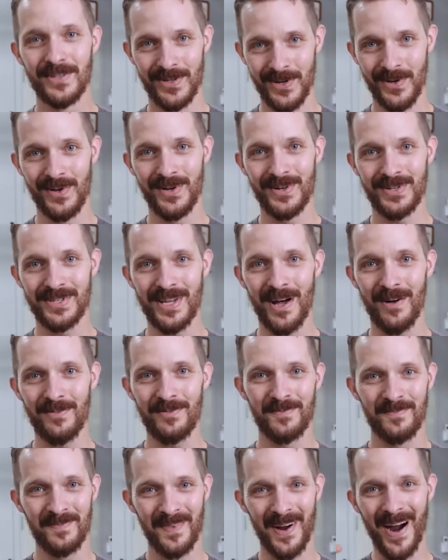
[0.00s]
to do it yourself.
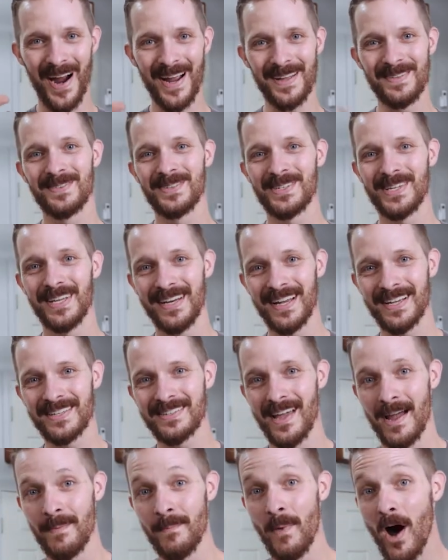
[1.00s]
All right, see you next
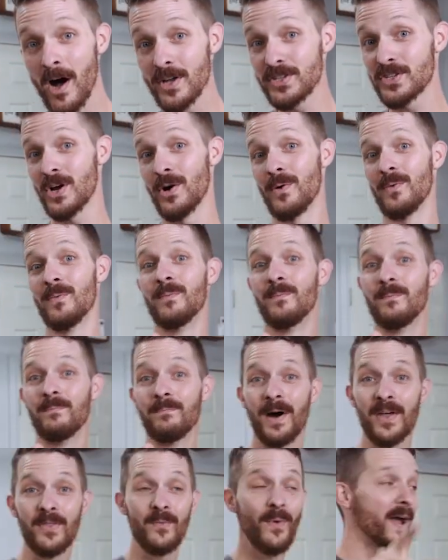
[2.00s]
time. Also,
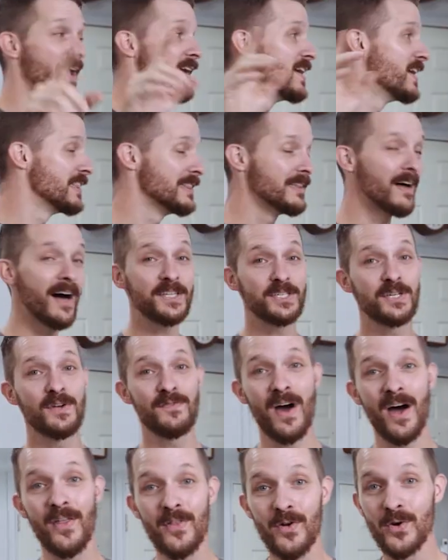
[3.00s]
by the way, Lots
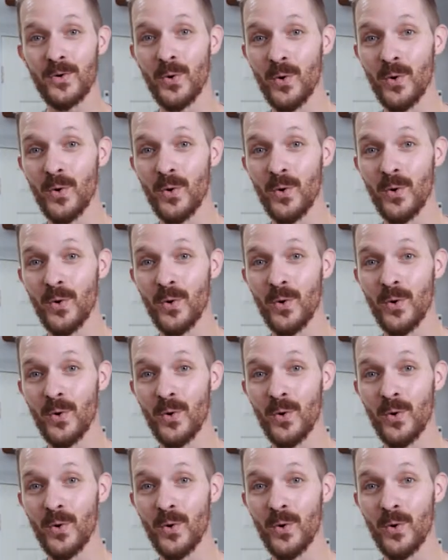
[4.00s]
of other